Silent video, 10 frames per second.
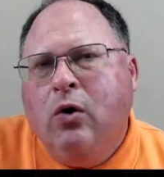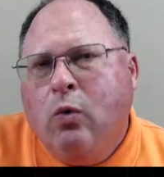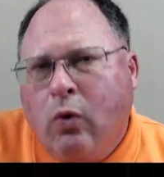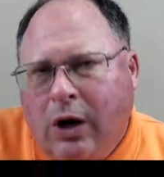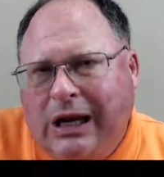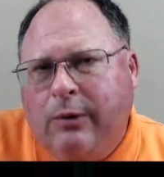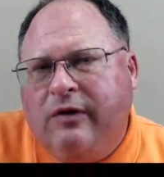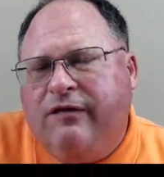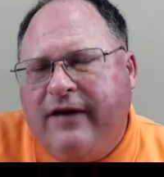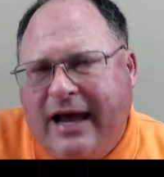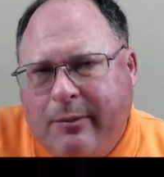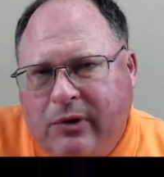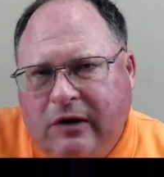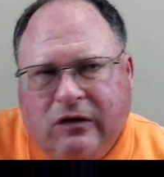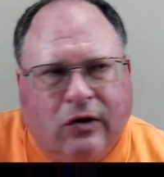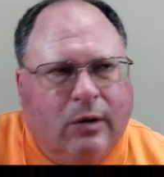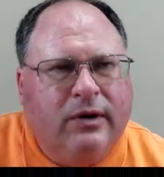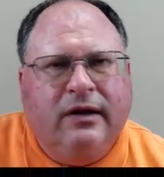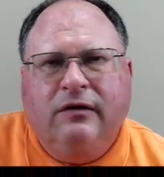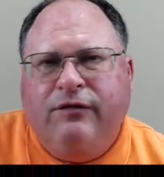working with families, working with
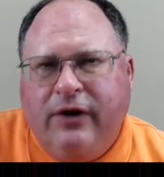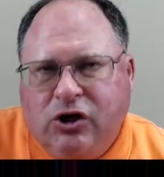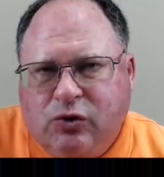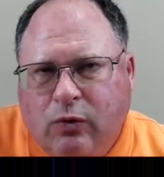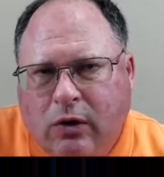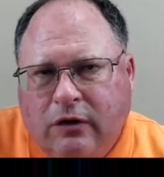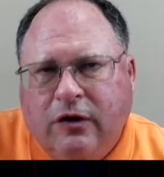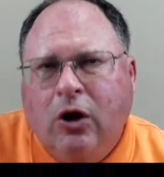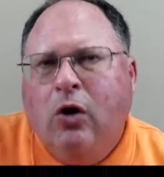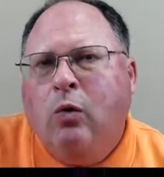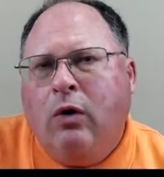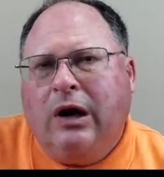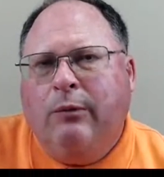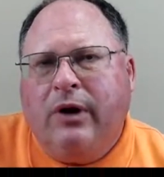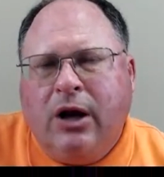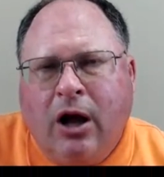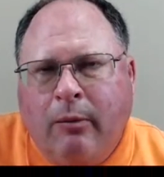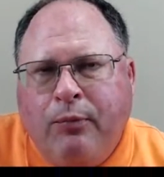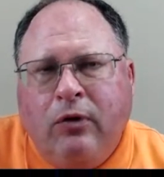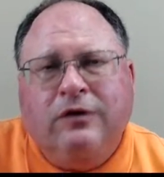individuals, working with
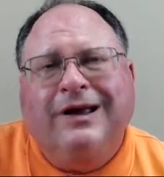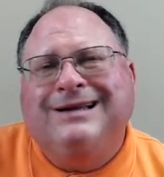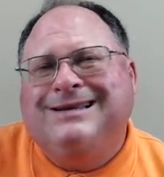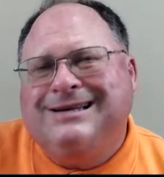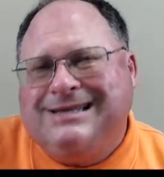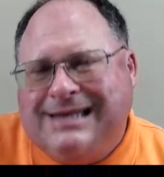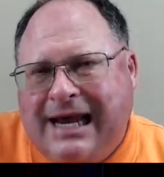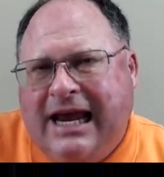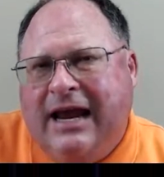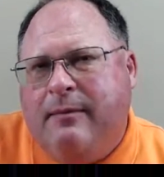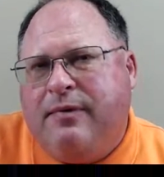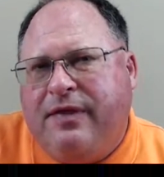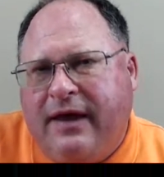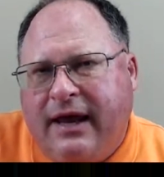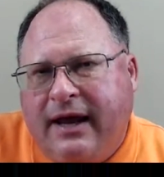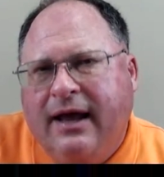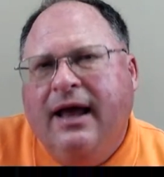couples, it's the same thing.